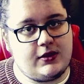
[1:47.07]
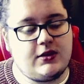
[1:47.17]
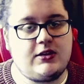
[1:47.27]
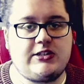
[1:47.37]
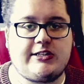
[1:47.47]

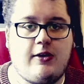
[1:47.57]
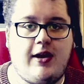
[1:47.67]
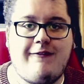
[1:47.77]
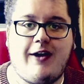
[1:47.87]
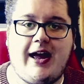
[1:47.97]
So
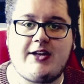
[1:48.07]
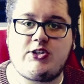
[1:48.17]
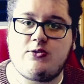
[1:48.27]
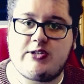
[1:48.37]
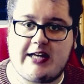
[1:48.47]
if I had
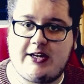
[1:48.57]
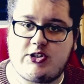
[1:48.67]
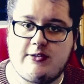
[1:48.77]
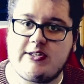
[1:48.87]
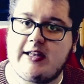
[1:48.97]
two
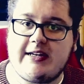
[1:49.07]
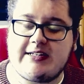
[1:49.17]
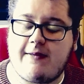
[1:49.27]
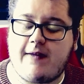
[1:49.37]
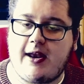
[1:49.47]
statues and they
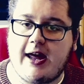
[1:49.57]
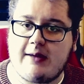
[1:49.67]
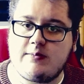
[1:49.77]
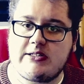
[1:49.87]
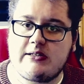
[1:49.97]
said their
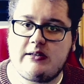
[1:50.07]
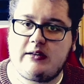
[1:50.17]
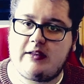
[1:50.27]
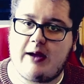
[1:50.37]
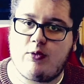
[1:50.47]
names,
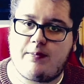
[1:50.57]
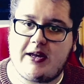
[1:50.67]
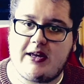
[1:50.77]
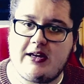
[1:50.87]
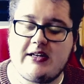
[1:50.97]
they would
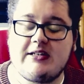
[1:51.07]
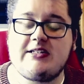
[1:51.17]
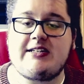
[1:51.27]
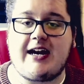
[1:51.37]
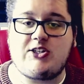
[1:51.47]
be
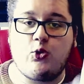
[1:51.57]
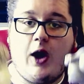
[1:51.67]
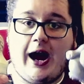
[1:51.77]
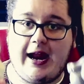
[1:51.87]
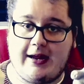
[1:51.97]
statuae.